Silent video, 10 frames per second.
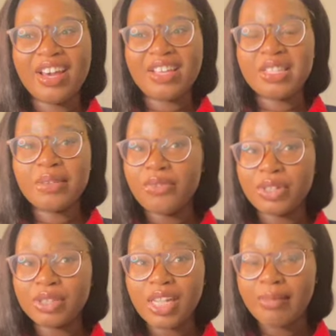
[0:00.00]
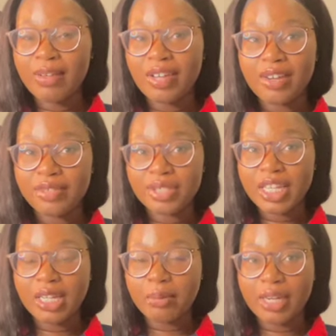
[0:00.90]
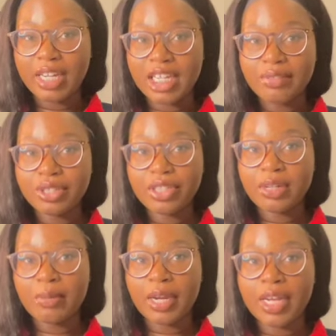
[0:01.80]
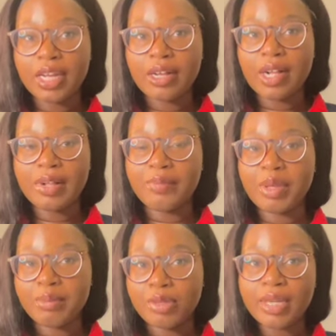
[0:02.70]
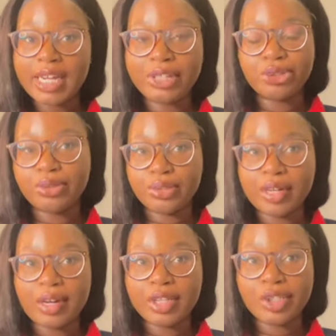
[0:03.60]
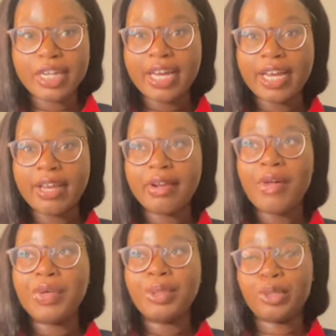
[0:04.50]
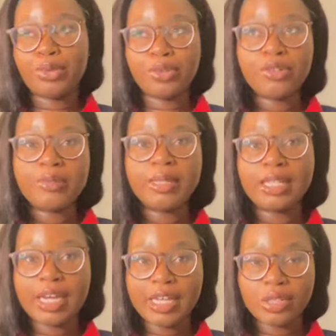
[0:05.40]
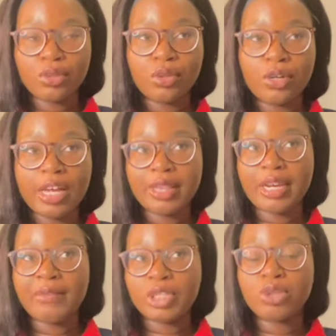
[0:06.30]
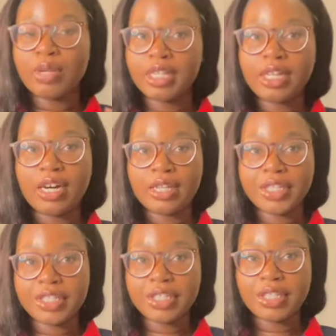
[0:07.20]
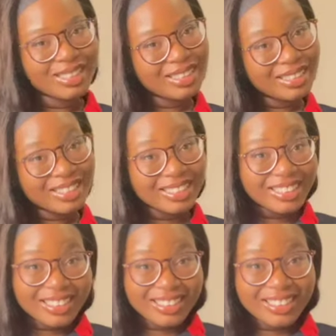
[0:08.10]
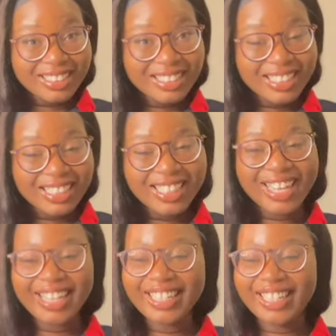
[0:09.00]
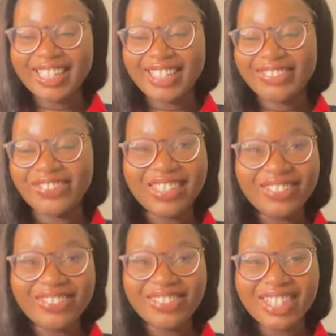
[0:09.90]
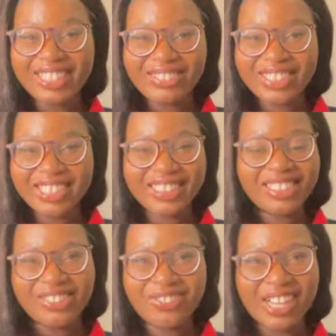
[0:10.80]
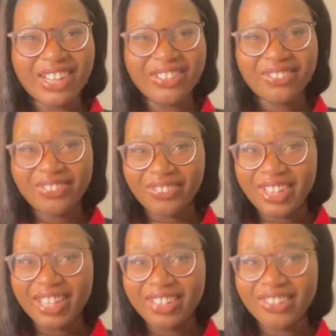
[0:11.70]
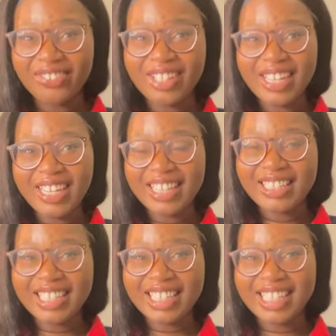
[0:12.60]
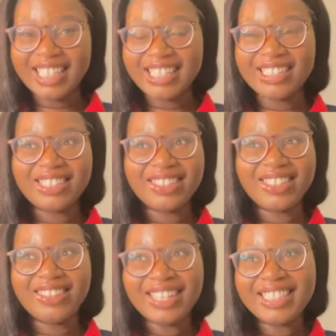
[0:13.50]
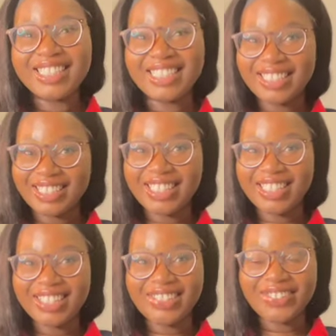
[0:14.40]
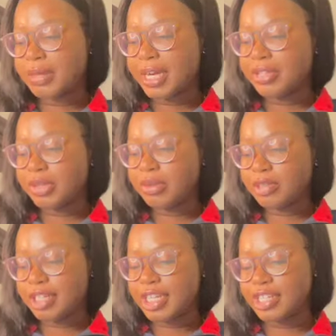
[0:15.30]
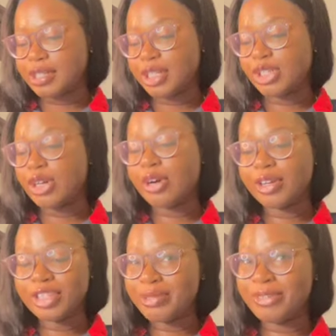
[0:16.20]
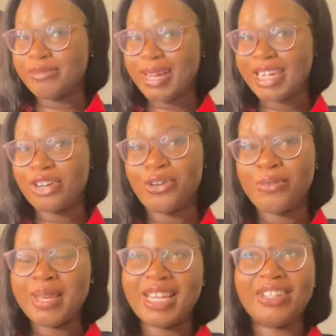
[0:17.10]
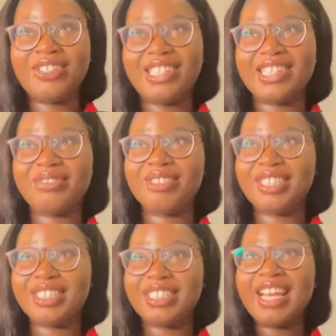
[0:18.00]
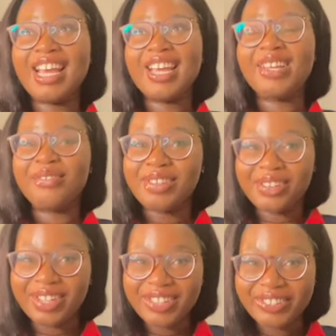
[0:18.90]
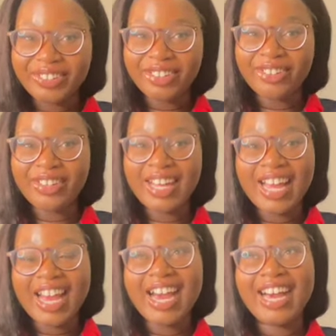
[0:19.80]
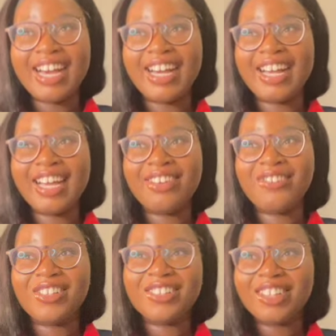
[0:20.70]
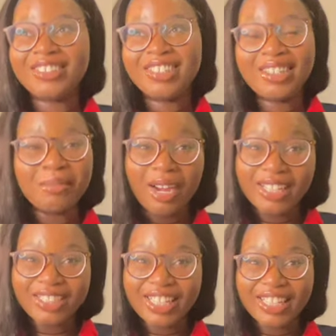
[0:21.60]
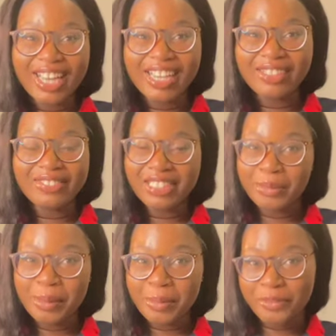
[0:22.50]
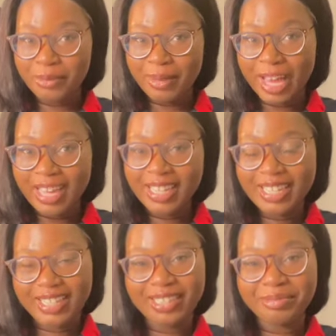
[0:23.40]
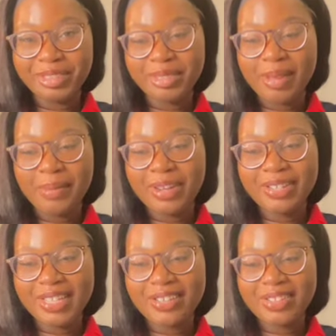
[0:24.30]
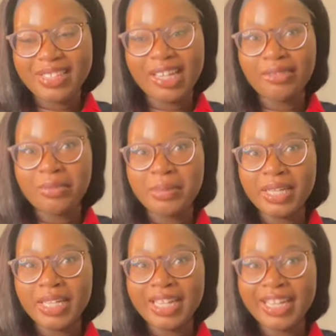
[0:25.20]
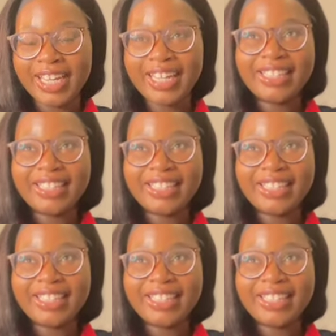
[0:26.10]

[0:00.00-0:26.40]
this is the first time I've ever taken a break. I never took a break in between high school and college. I did dual enrollment in high school, and then I went straight to college. Girl, like, what do I do with this newfound freedom? Like, it's crazy to think of. My third one is it's hard to move back home and adjust, which is very true. I was under the impression that I would not be moving back to my parents' house, that I would be